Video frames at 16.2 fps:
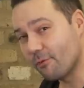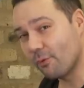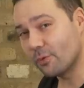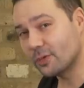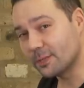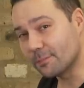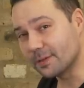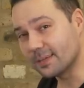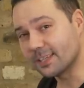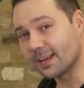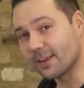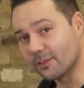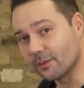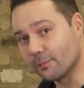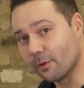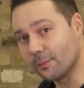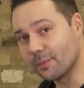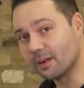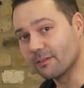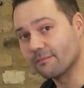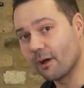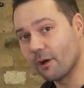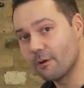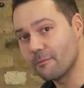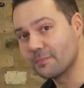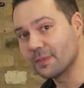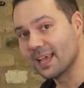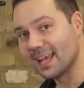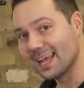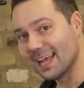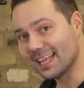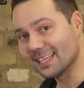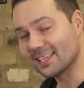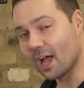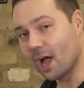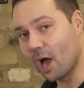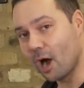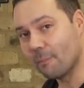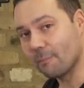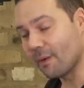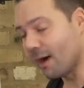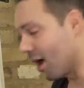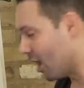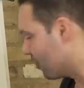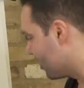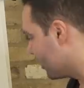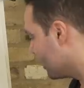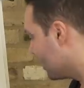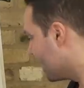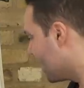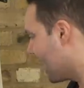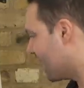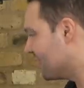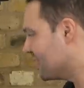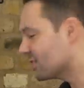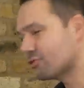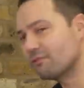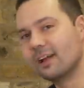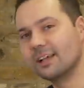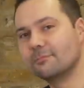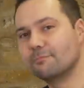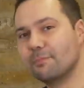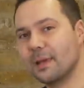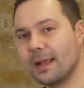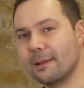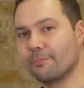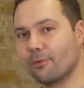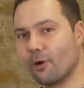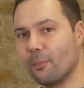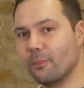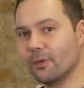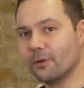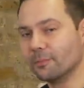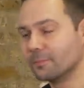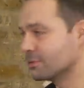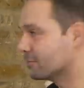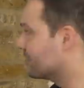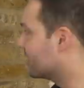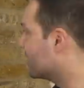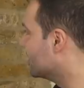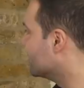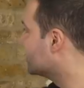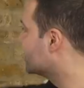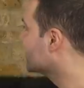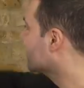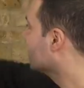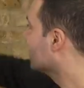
40% of the popular vote. It's a hung parliament, and this creates big problems because